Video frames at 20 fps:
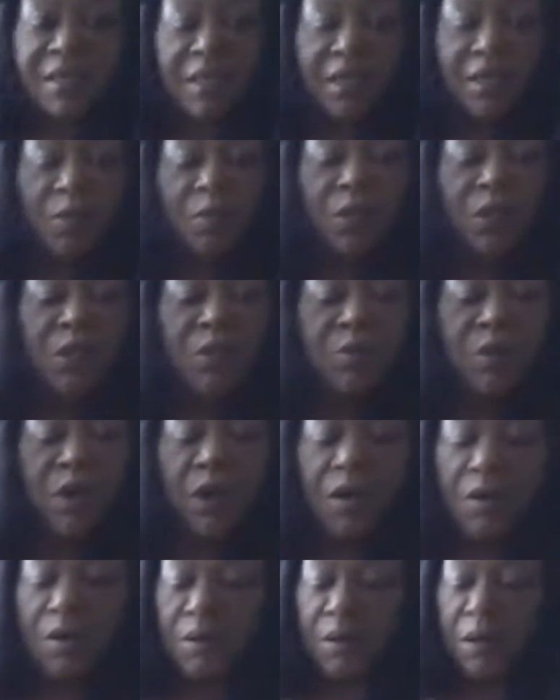in the wooden
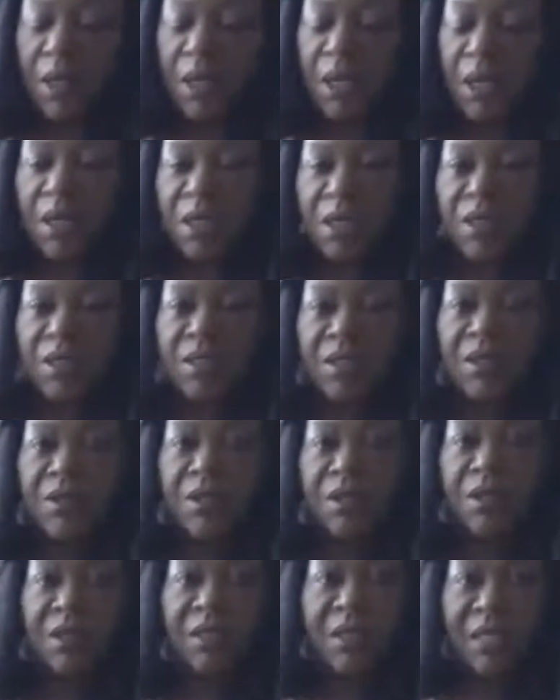mold so that
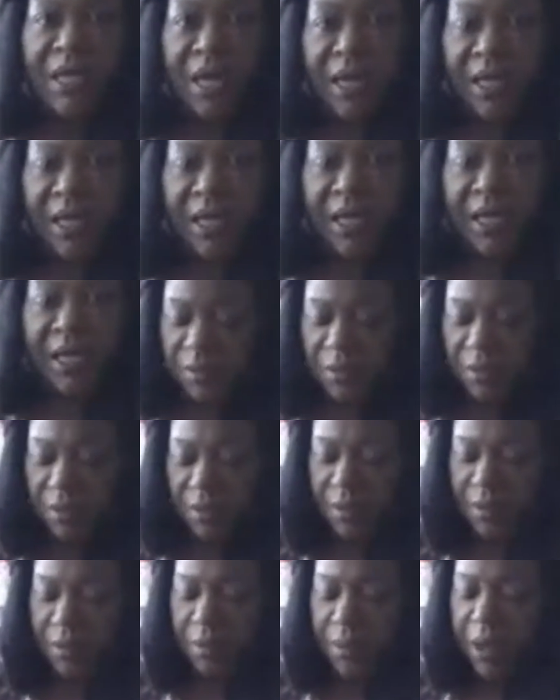the sides
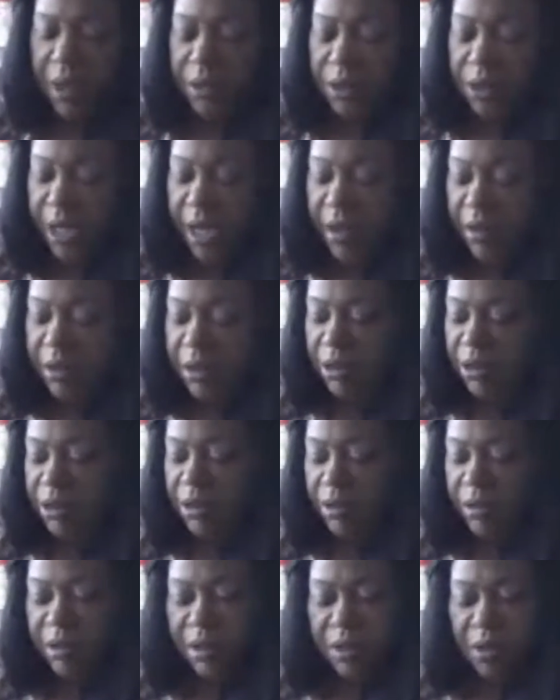don't bulge out
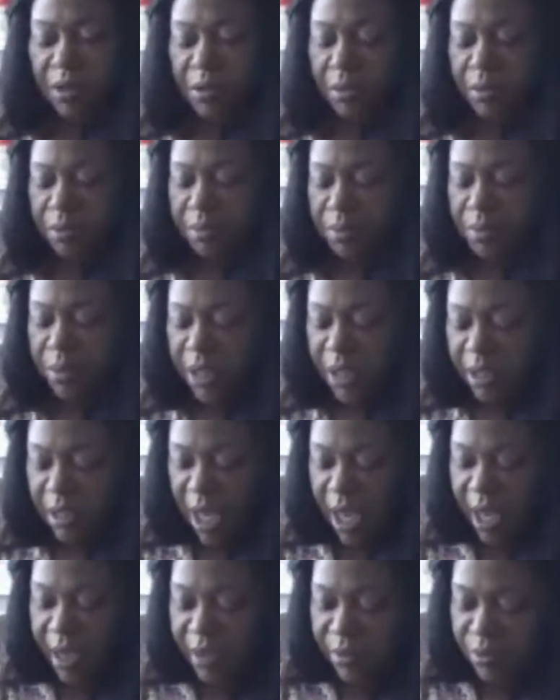because, you know, soap
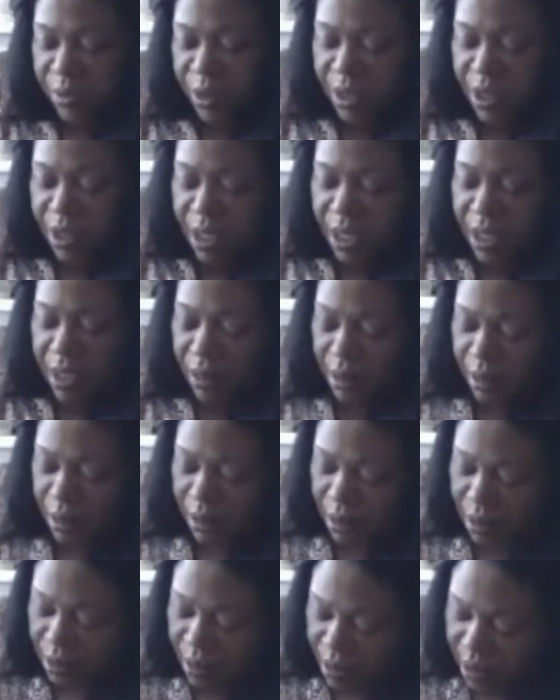gets hot and whatnot.
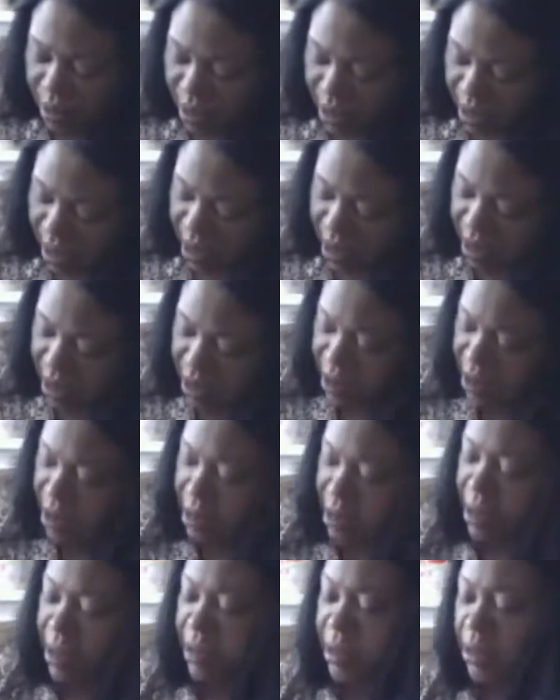
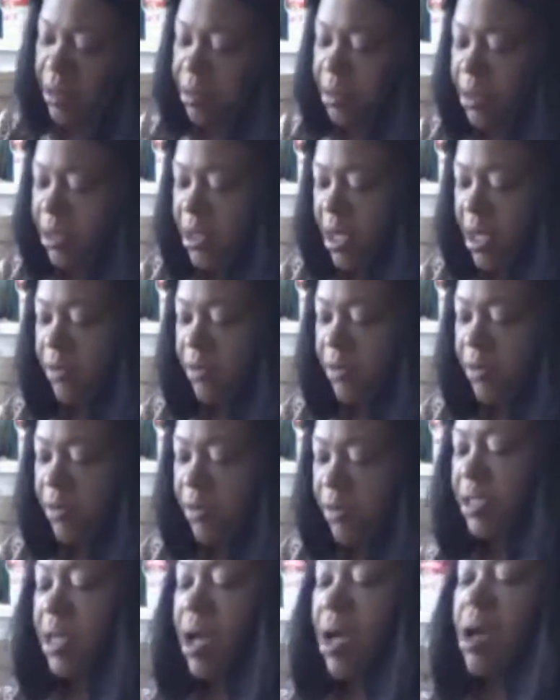This soap is
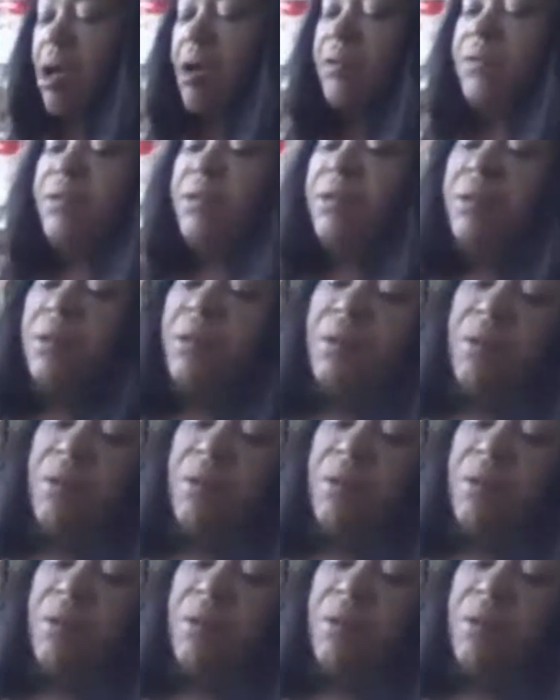awfully soft.